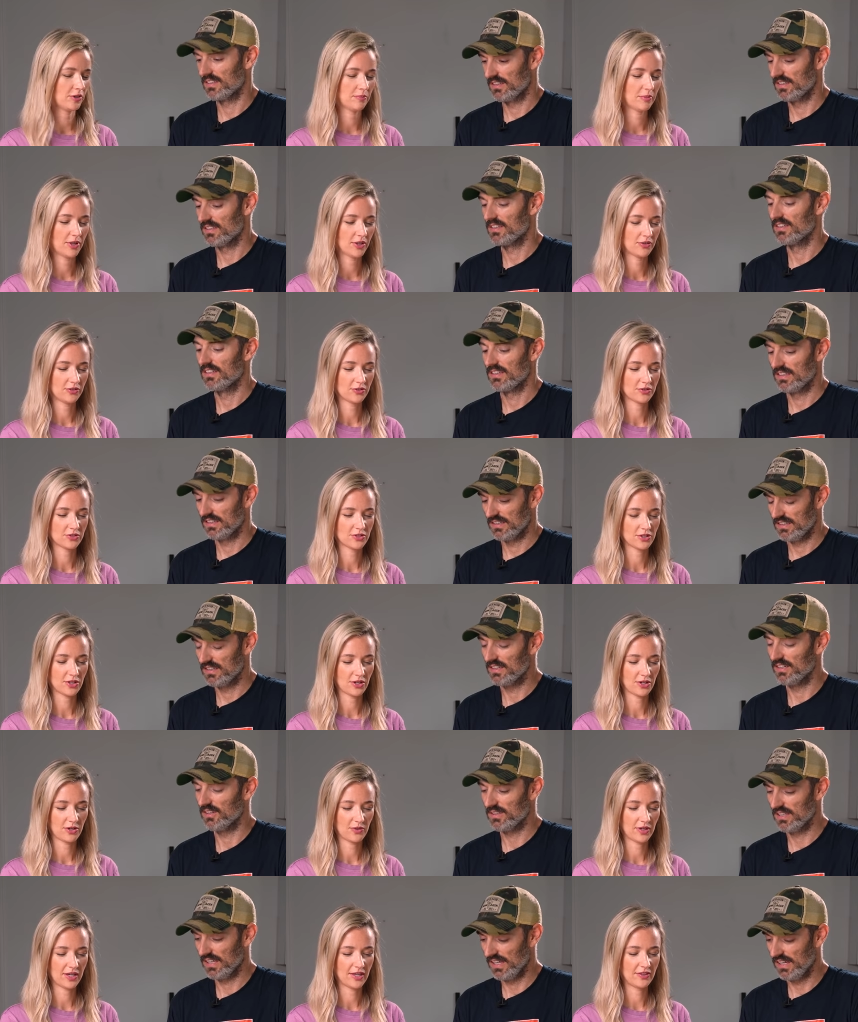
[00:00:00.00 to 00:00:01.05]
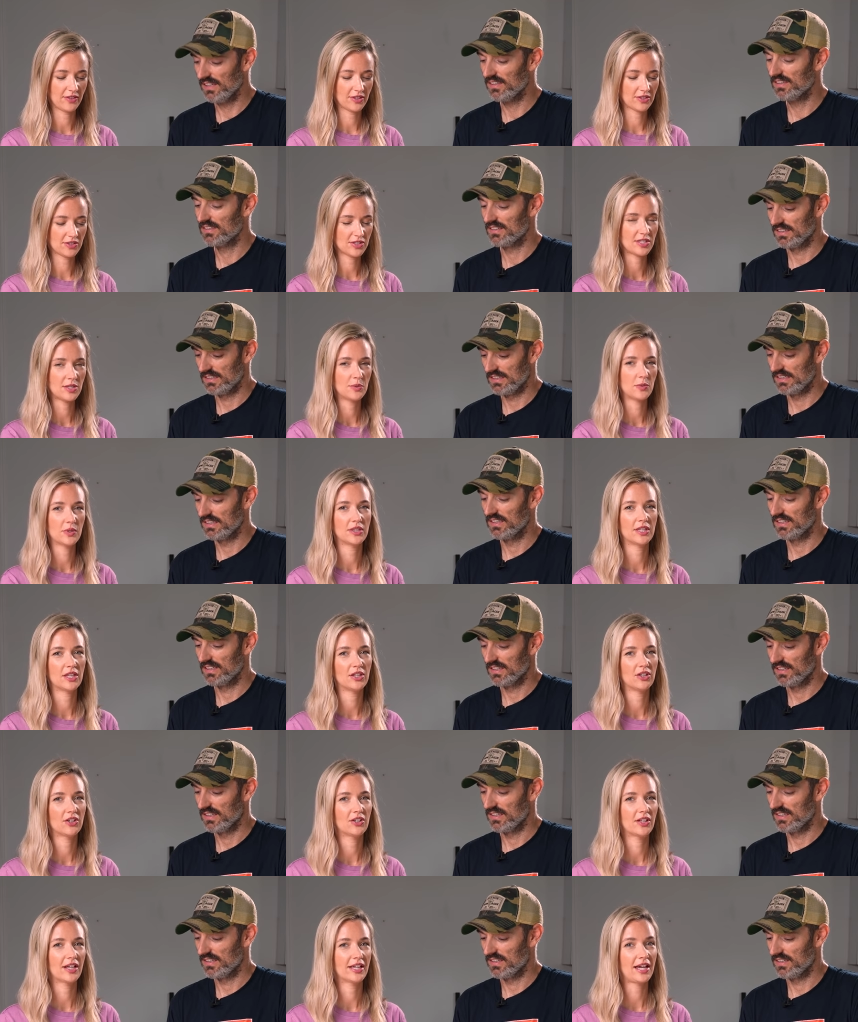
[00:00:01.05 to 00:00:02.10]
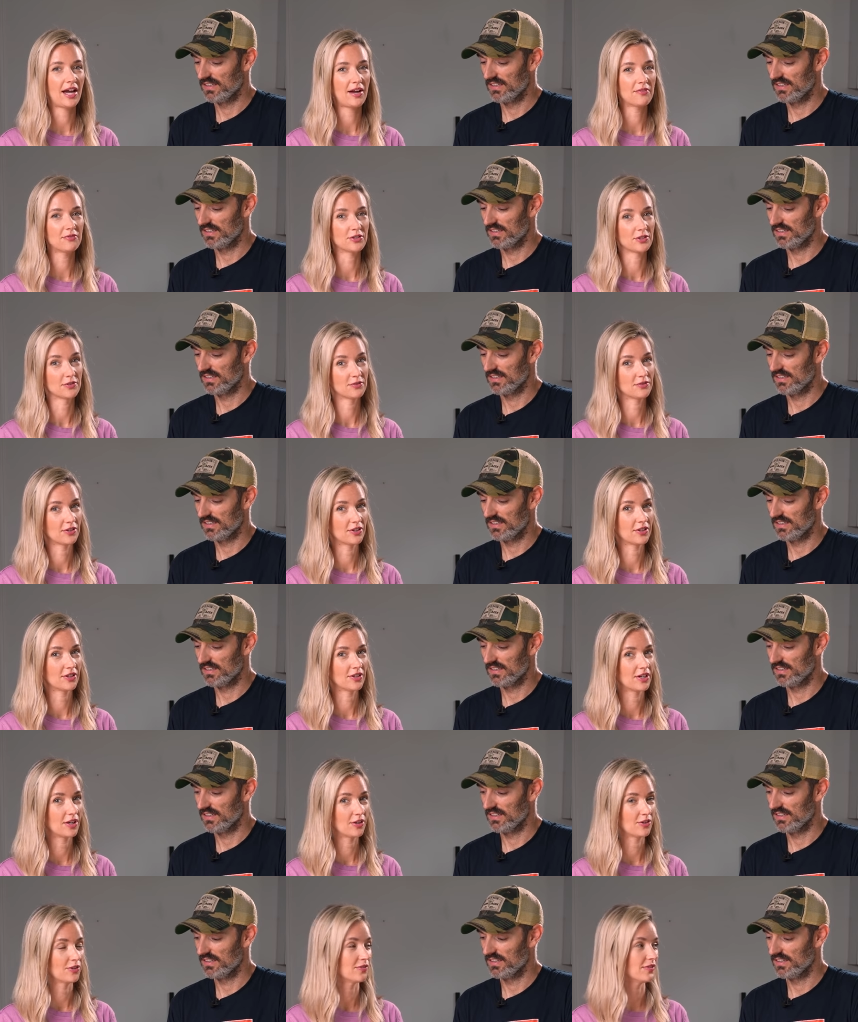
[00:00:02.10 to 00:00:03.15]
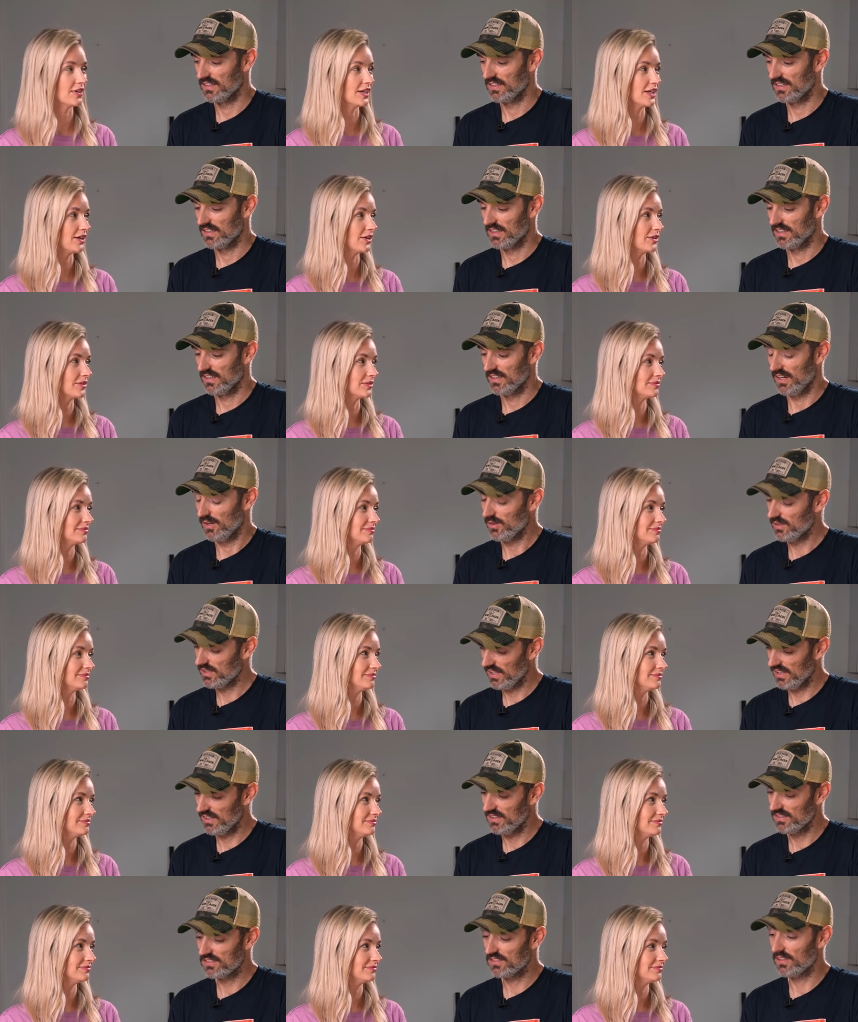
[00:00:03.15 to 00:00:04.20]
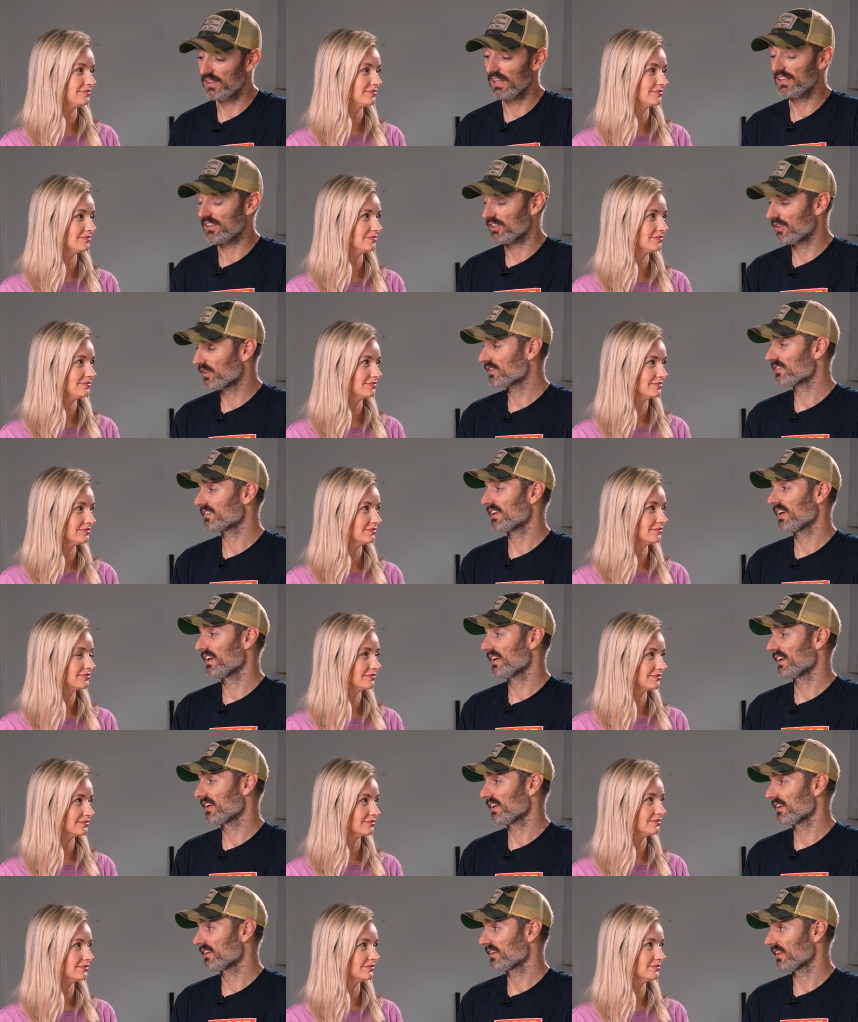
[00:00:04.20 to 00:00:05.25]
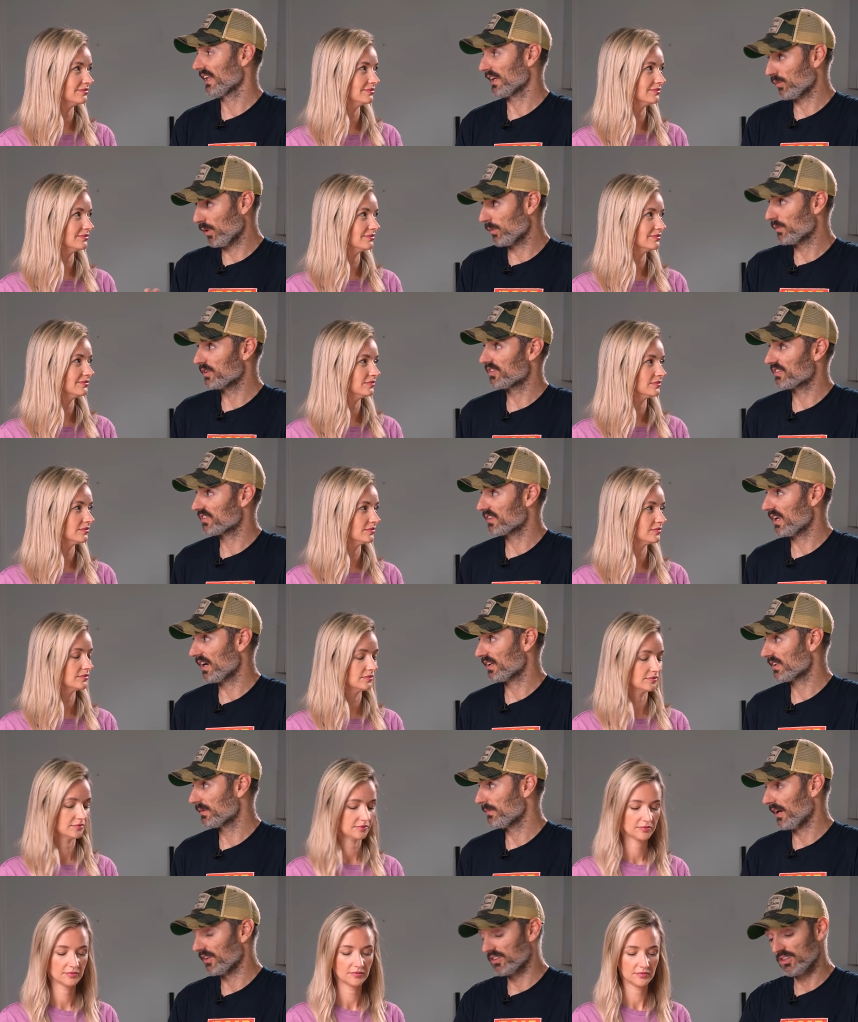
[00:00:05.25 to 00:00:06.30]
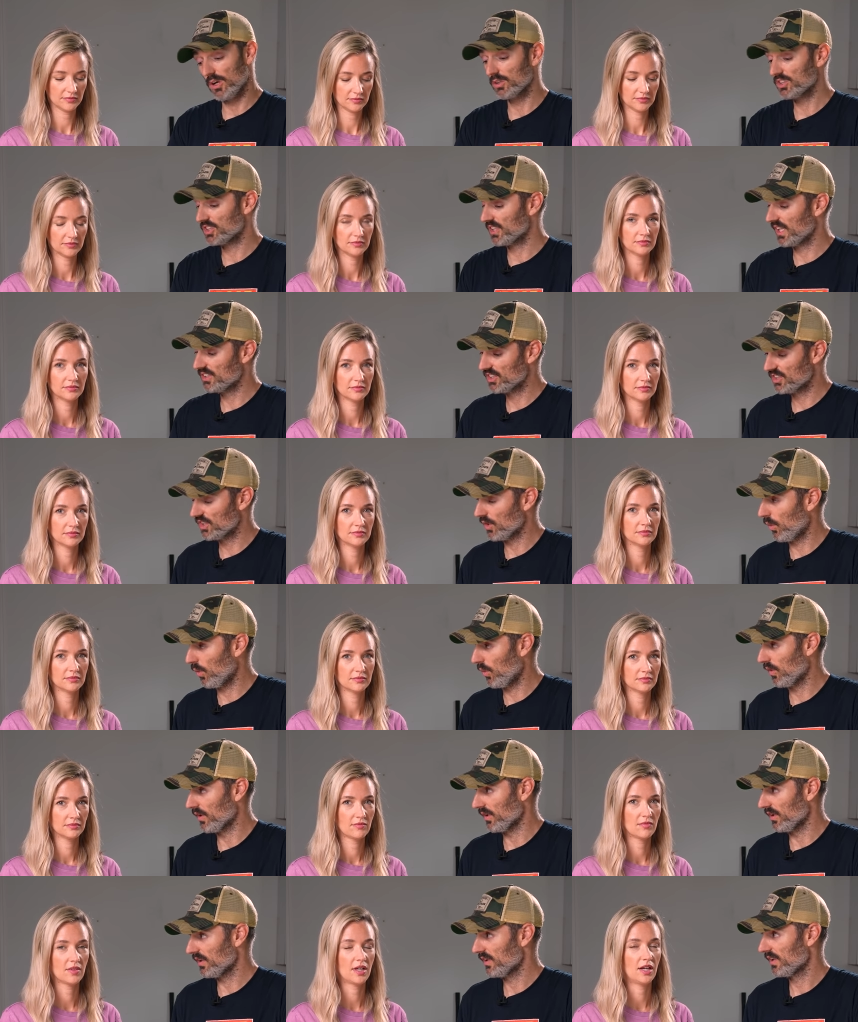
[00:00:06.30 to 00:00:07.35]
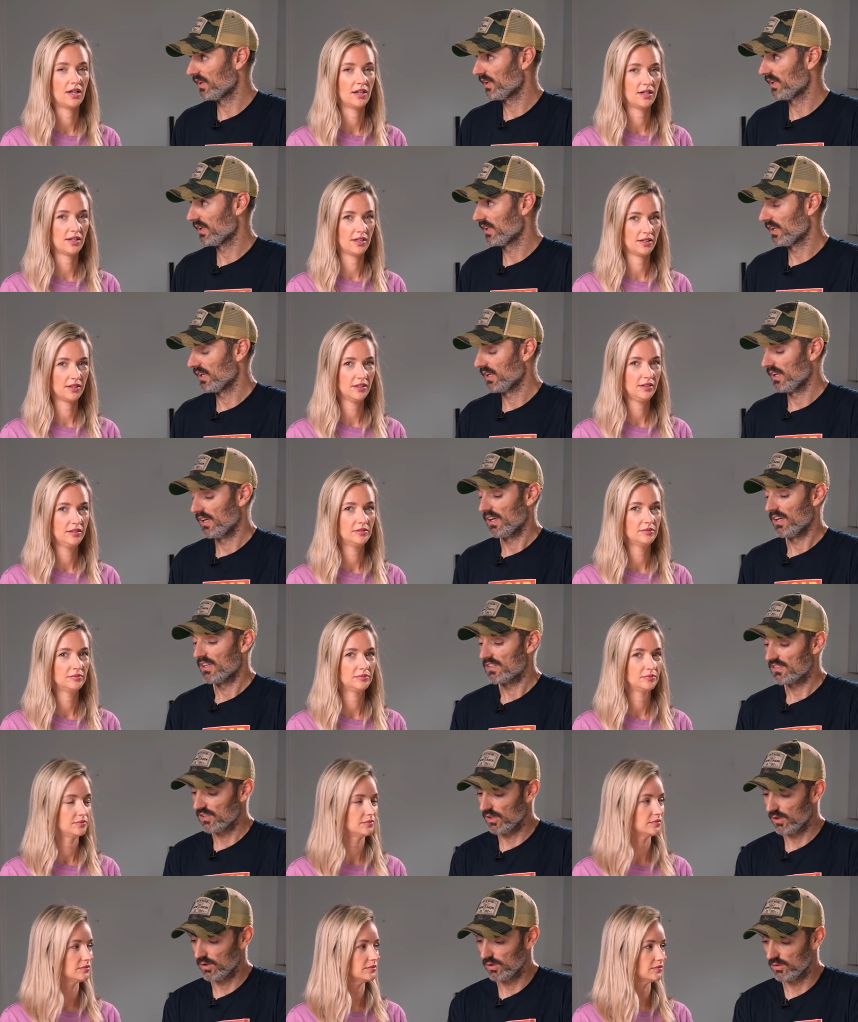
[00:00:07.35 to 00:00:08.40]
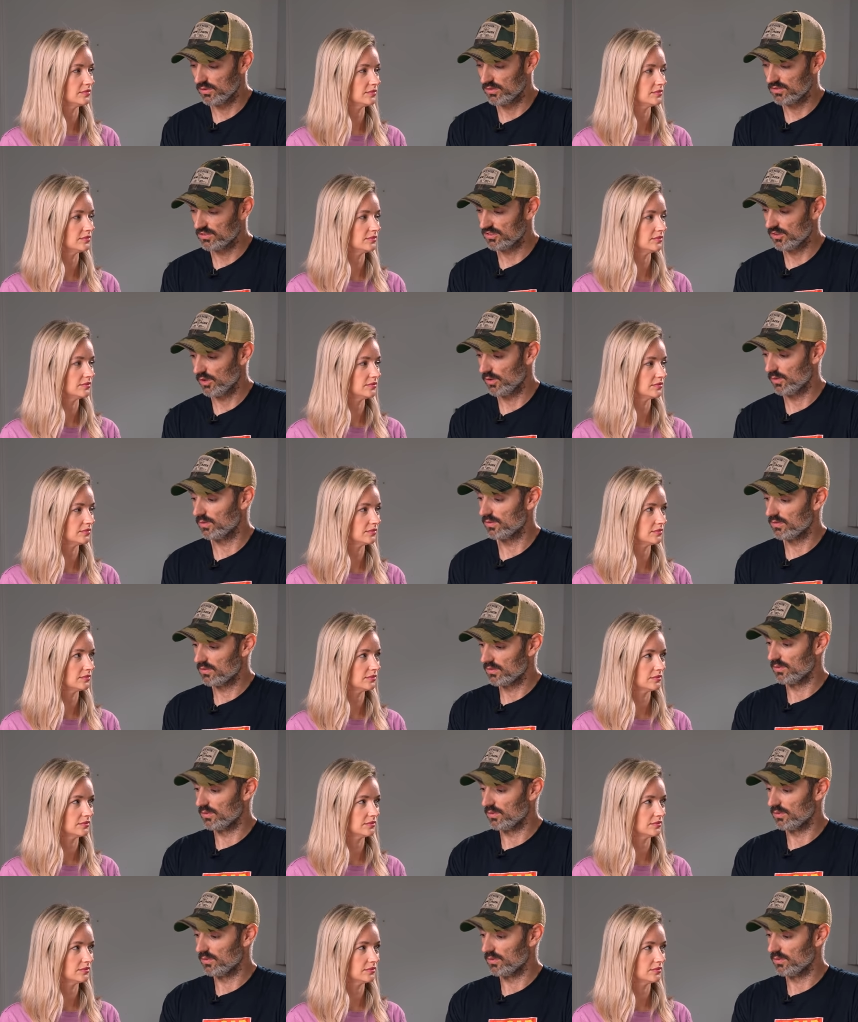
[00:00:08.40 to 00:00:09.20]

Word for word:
Speaker 1: a month or so,
Speaker 2: and then see what they look like after for another video. Okay, so like you're saying, like what we just talked about, don't change the oil. So